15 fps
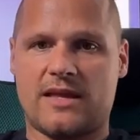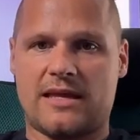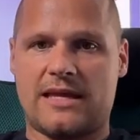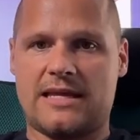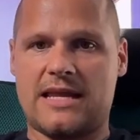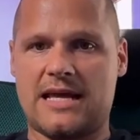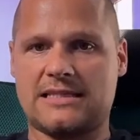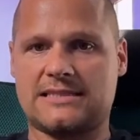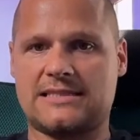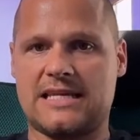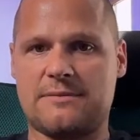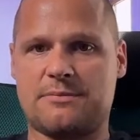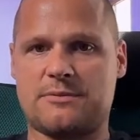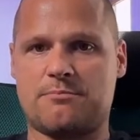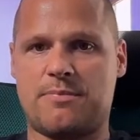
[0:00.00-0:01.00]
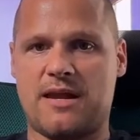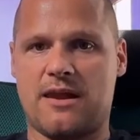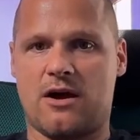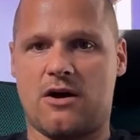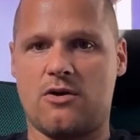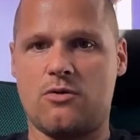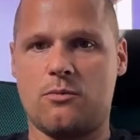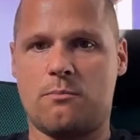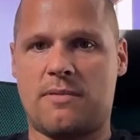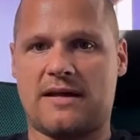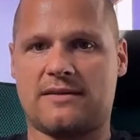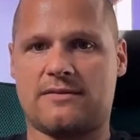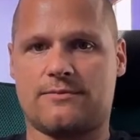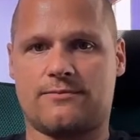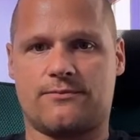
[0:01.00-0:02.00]
It has dipped below,
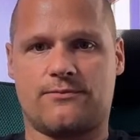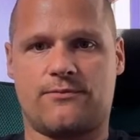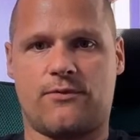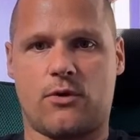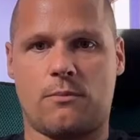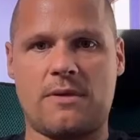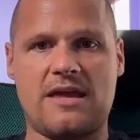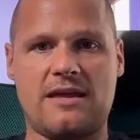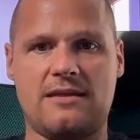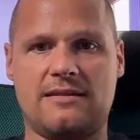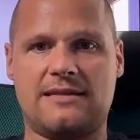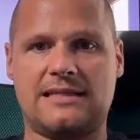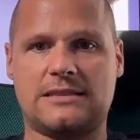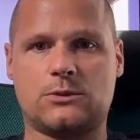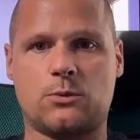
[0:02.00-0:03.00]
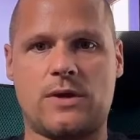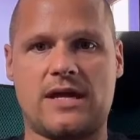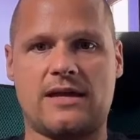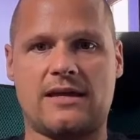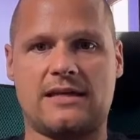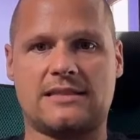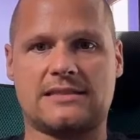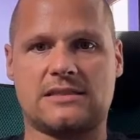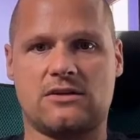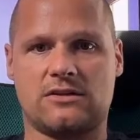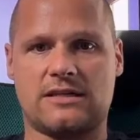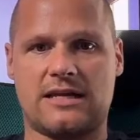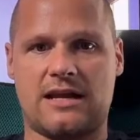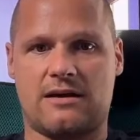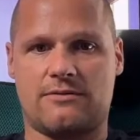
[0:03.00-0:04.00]
but for me, this wick is
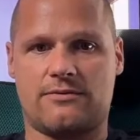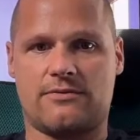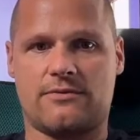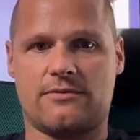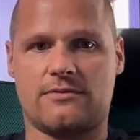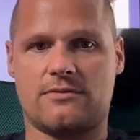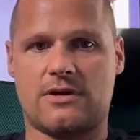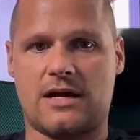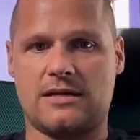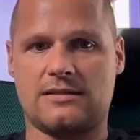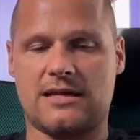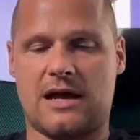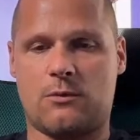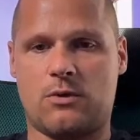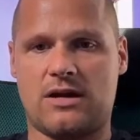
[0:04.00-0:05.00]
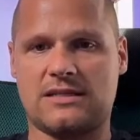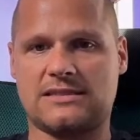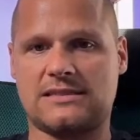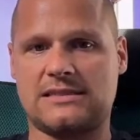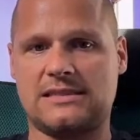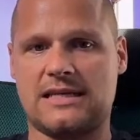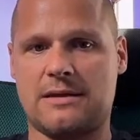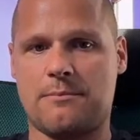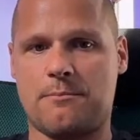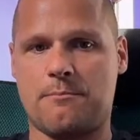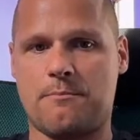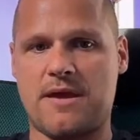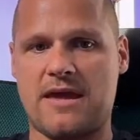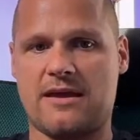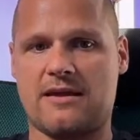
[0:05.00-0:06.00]
not enough, right? I want to see a
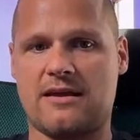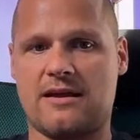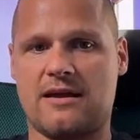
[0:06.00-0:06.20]
big